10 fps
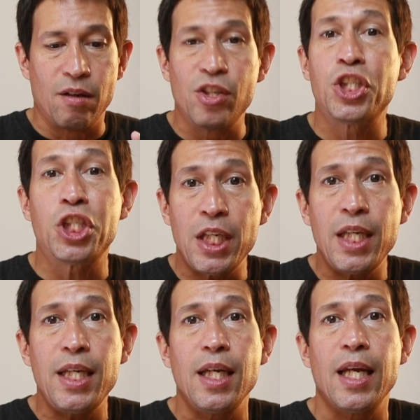
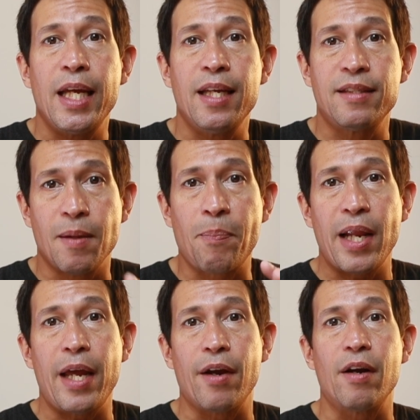she is the
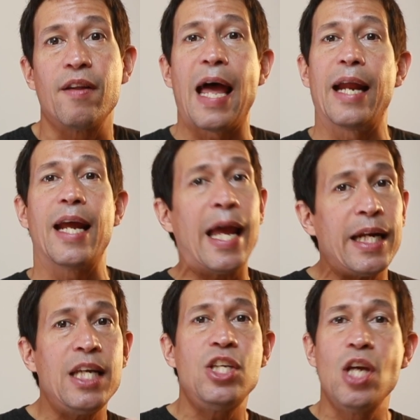player that
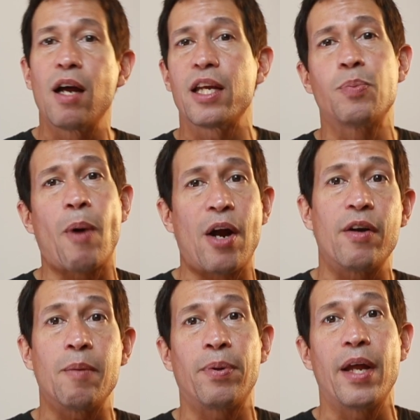any young
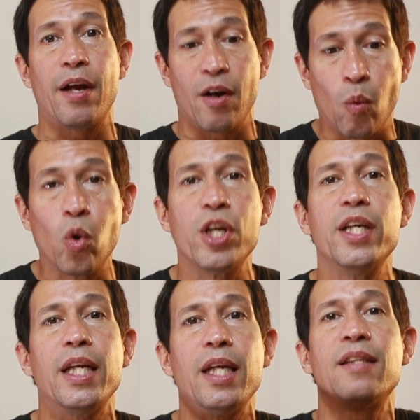aspiring player would
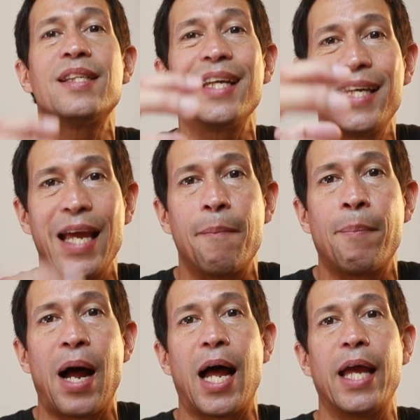need to get
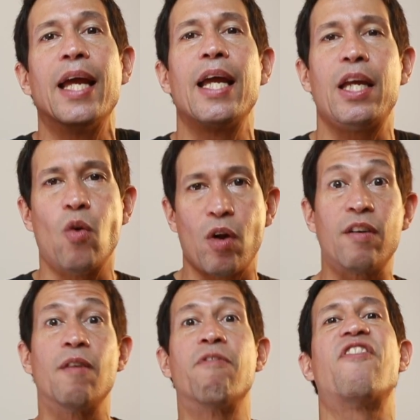by in
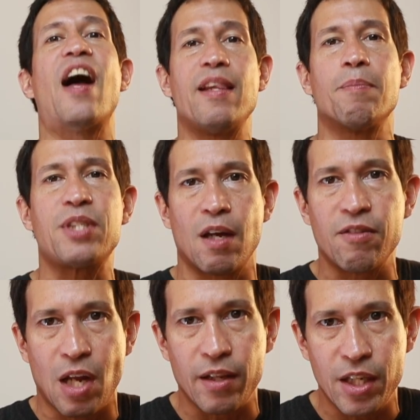order to find
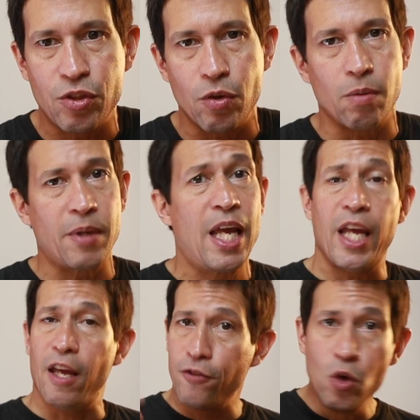themselves on this group.
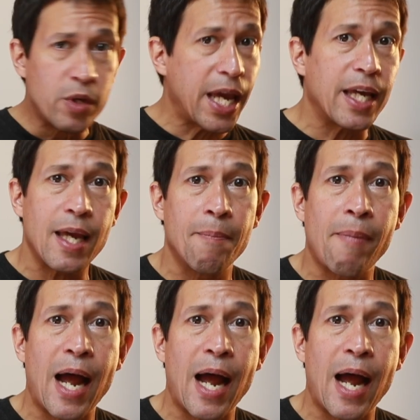If you can't get